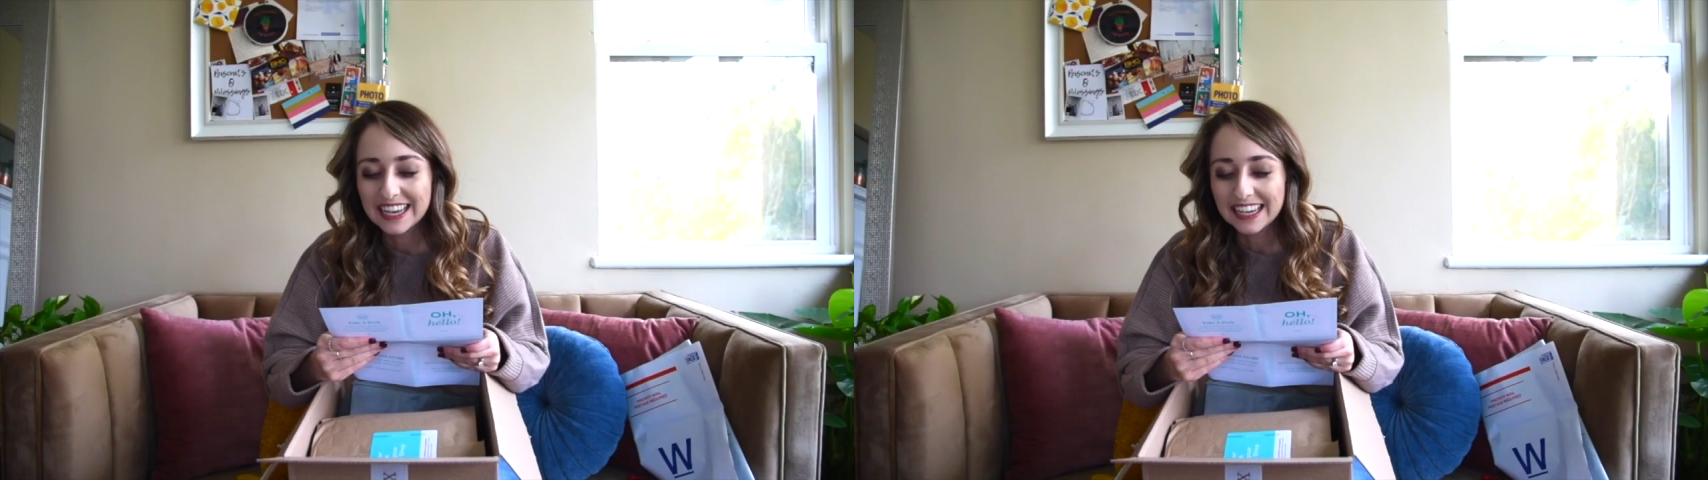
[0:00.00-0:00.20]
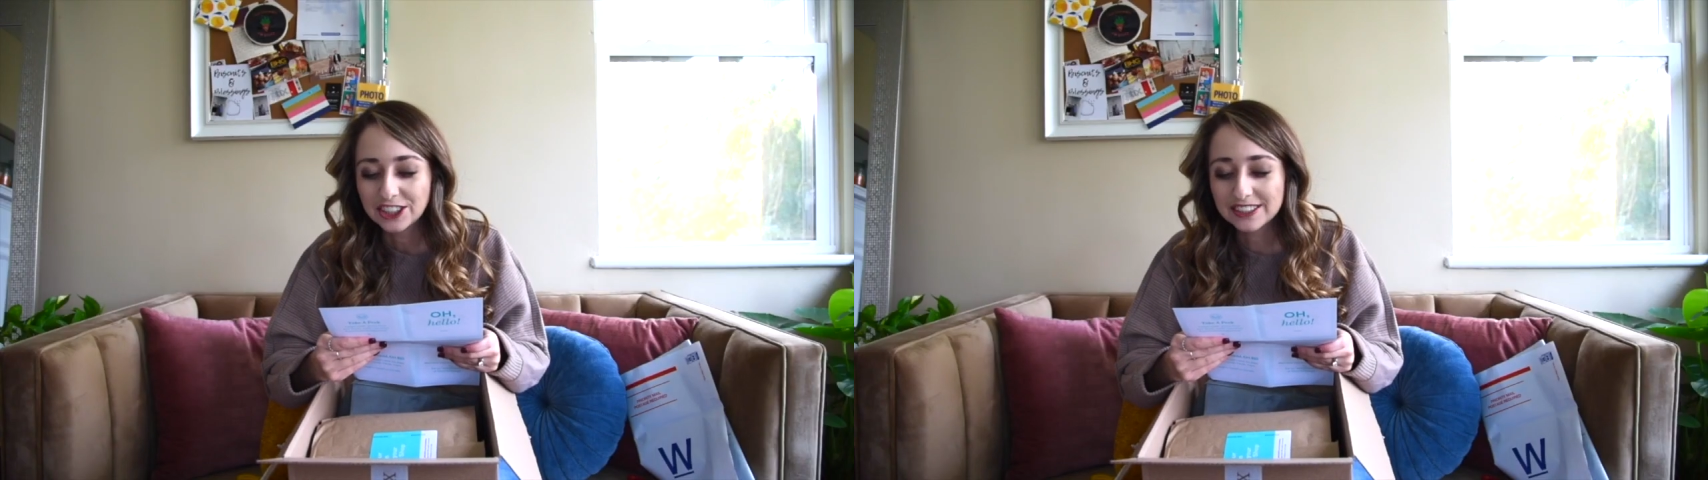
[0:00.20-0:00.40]

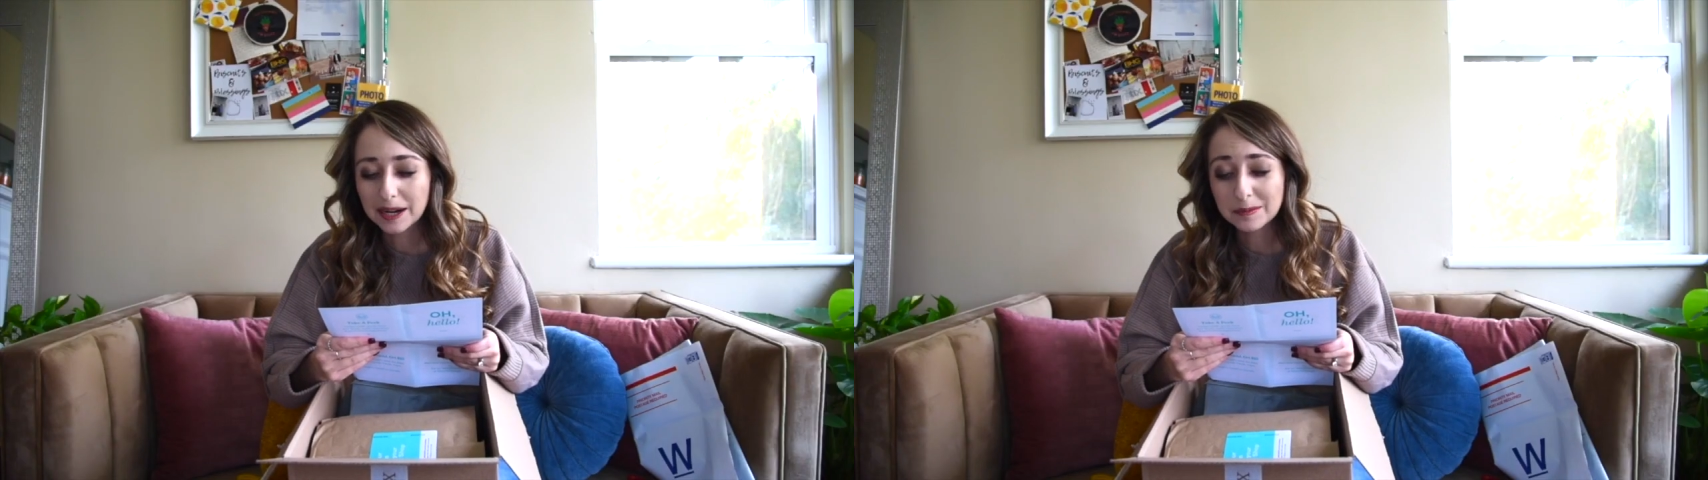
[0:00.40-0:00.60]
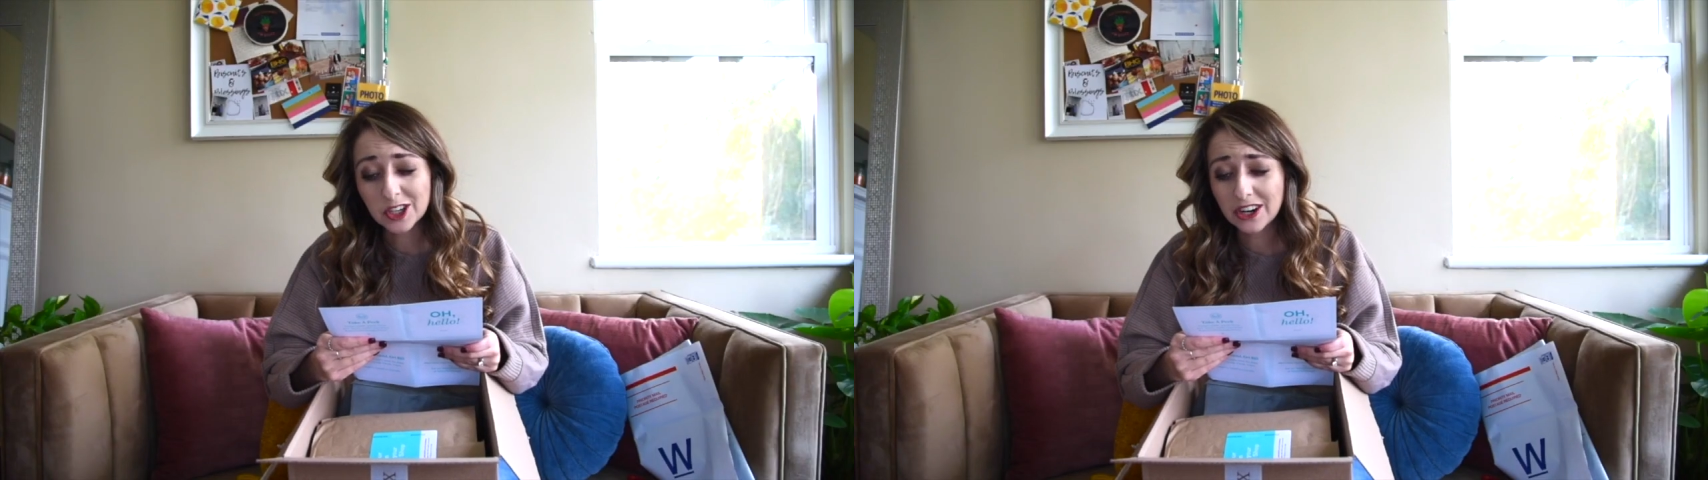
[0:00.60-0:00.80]
She
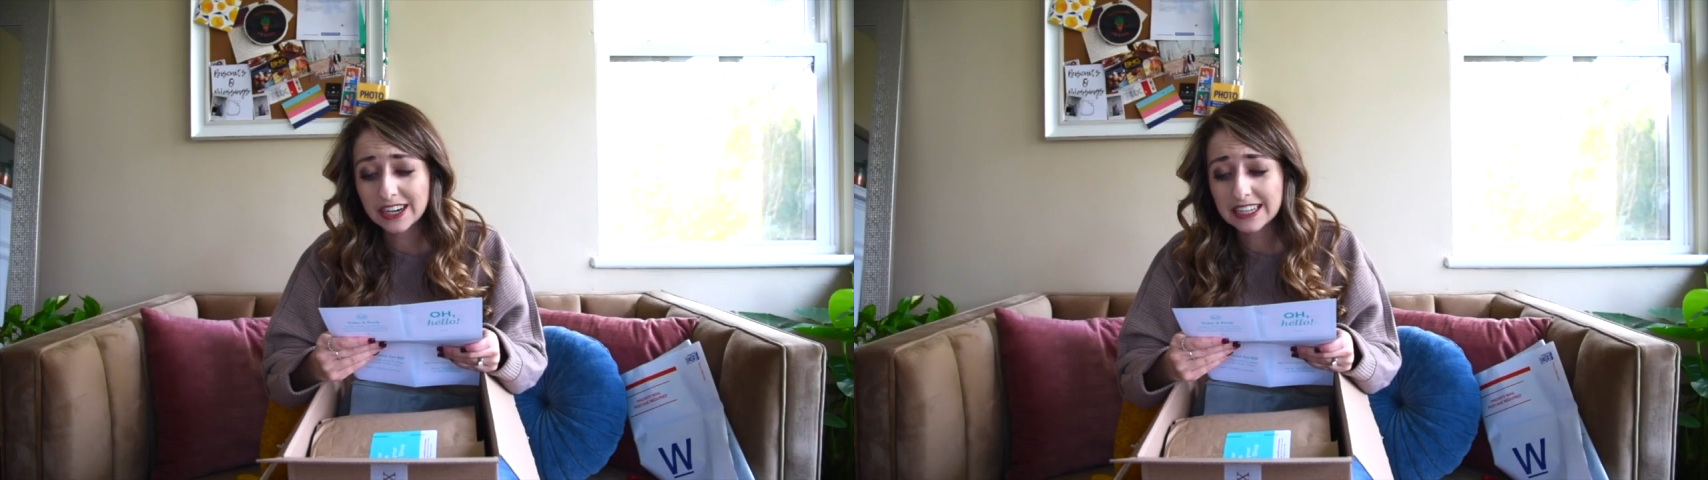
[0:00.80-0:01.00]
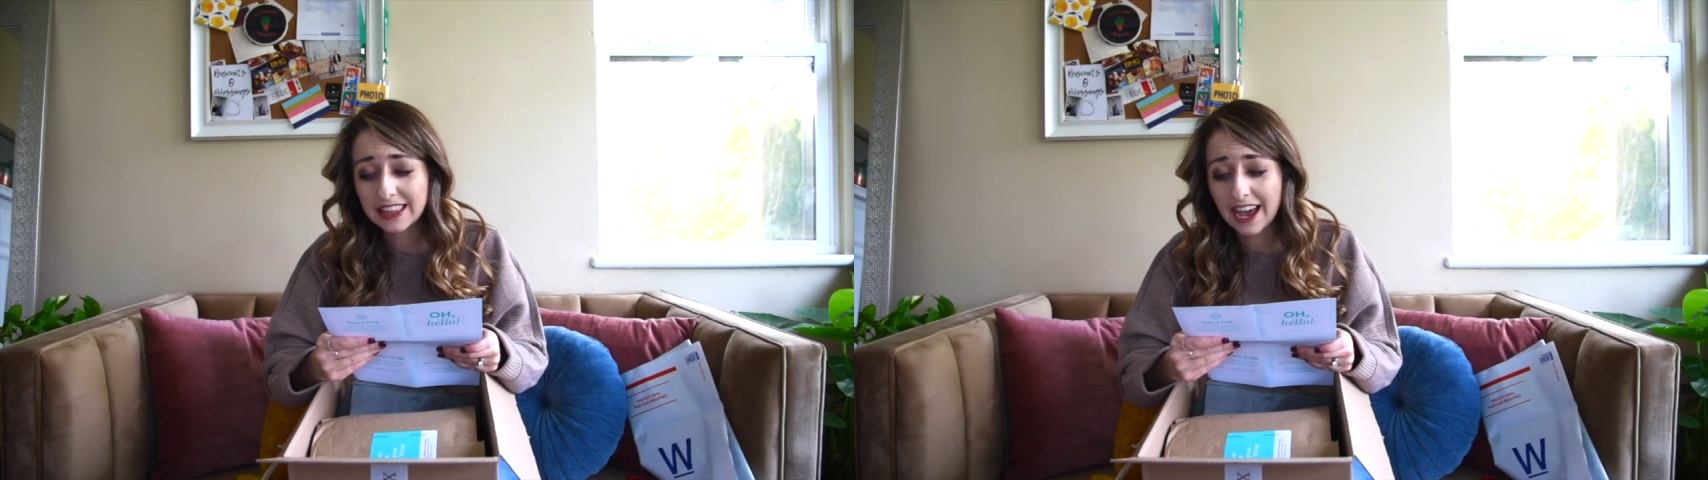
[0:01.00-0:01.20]
said, "I'm
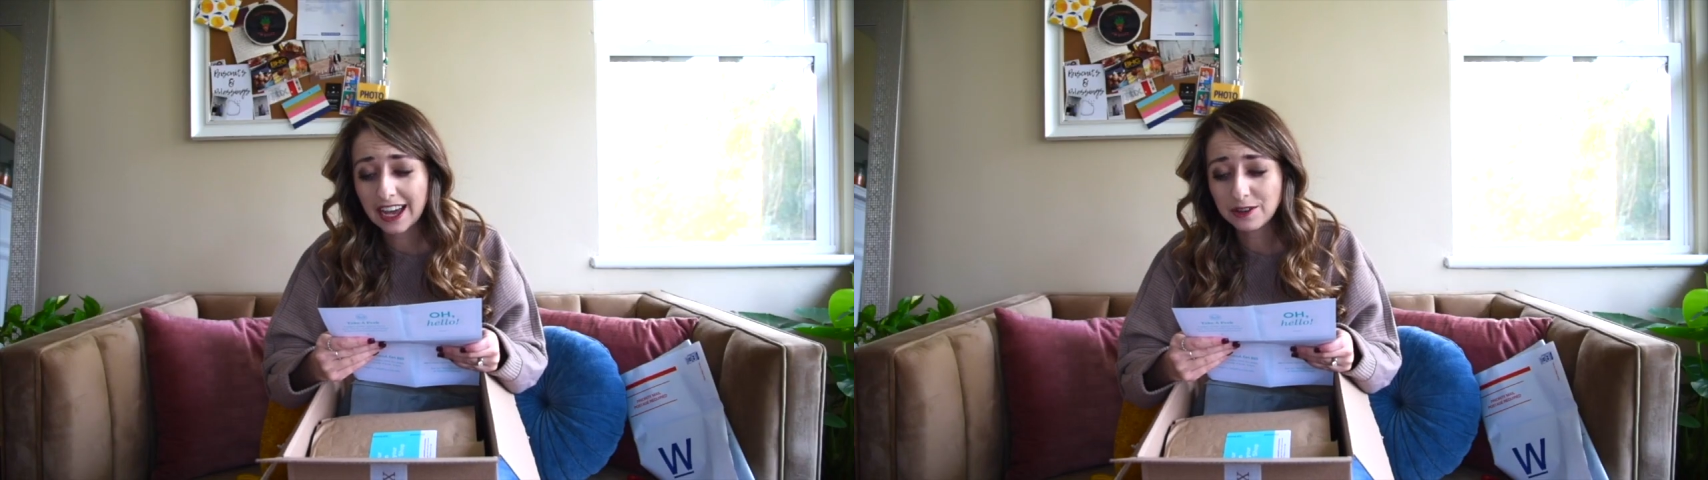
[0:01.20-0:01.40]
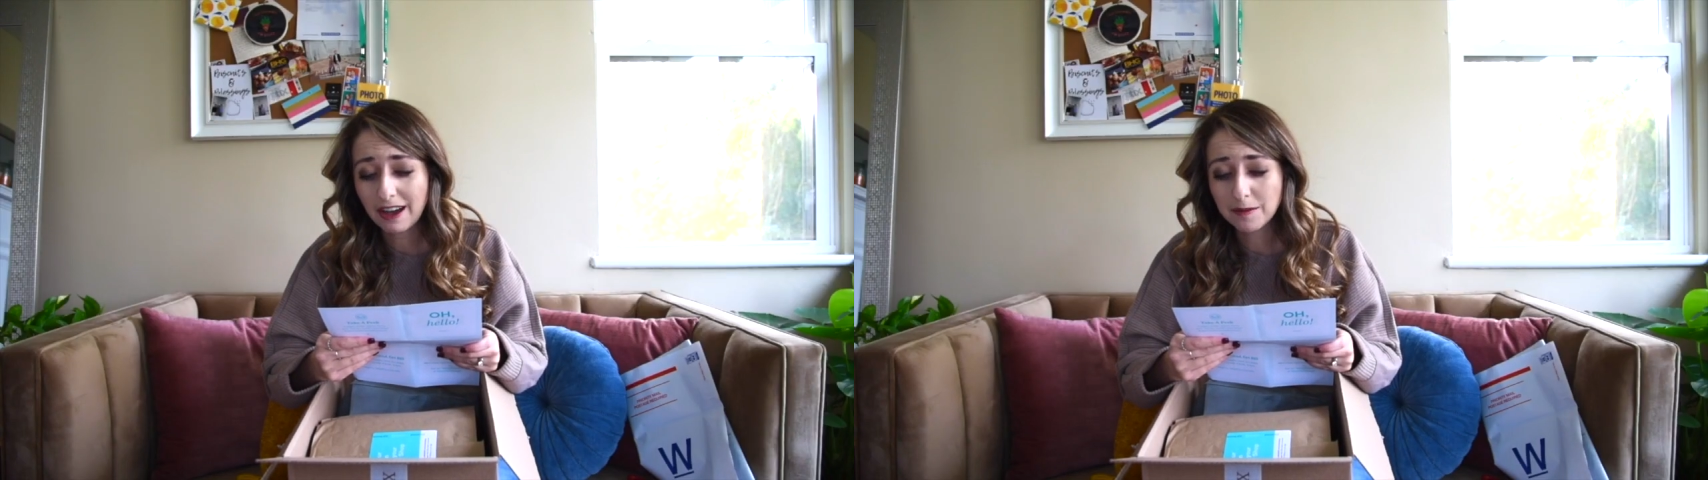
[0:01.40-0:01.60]
sorry that you